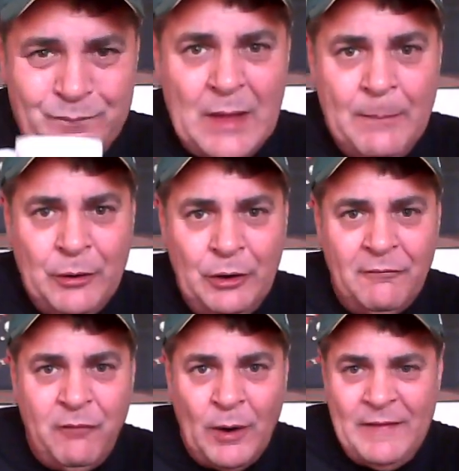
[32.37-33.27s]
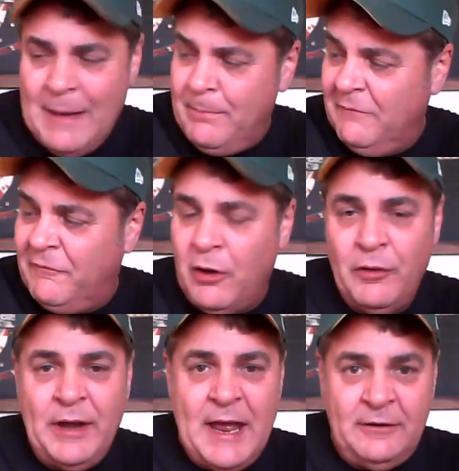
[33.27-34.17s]
I'm going to avoid that pitfall
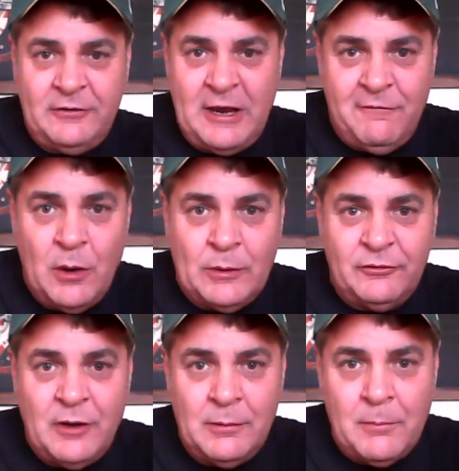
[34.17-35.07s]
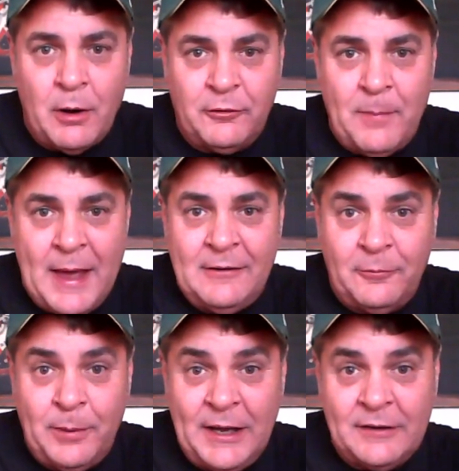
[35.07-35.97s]
today and stay focused on March Madness
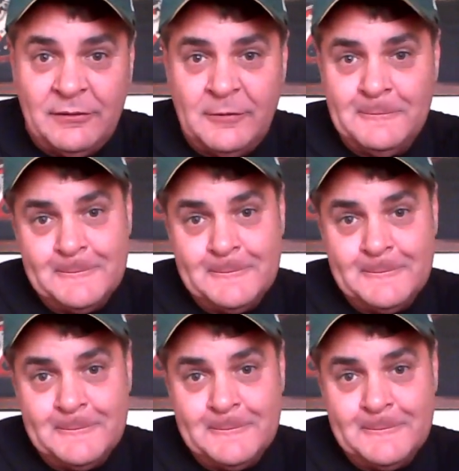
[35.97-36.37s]
picks.